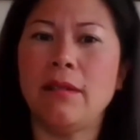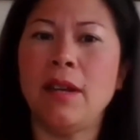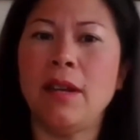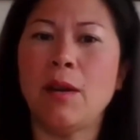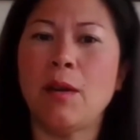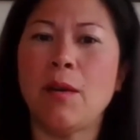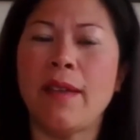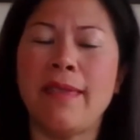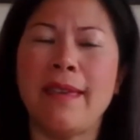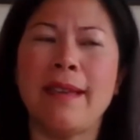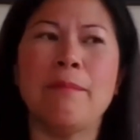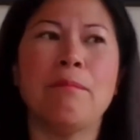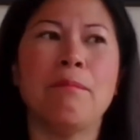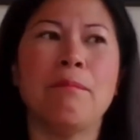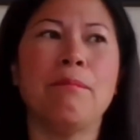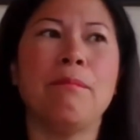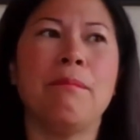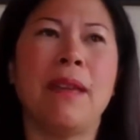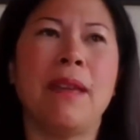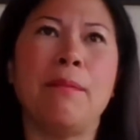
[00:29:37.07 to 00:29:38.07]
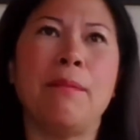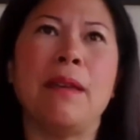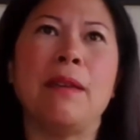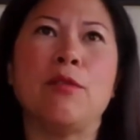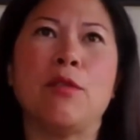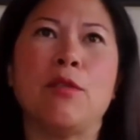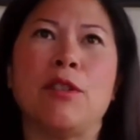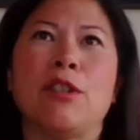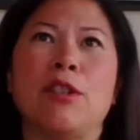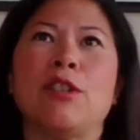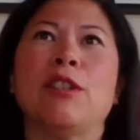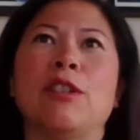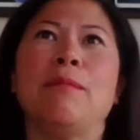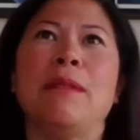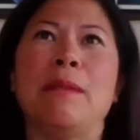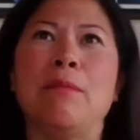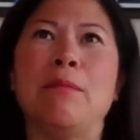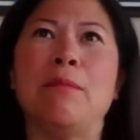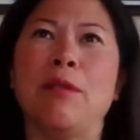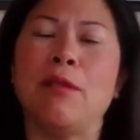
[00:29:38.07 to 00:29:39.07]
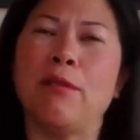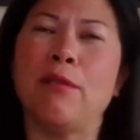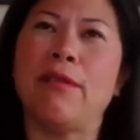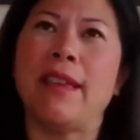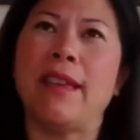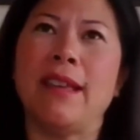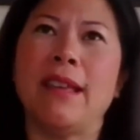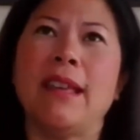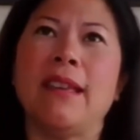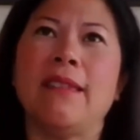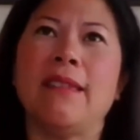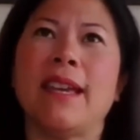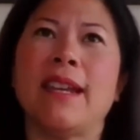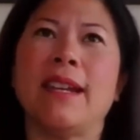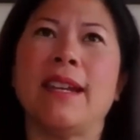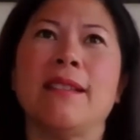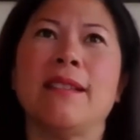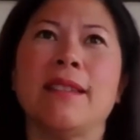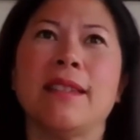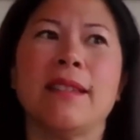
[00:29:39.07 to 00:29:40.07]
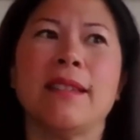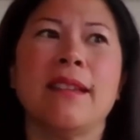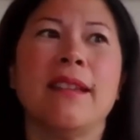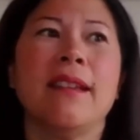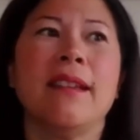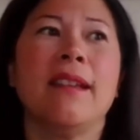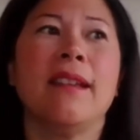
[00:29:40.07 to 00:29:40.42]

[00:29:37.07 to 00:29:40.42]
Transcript: you know, I think maybe traditionally people are thinking that it's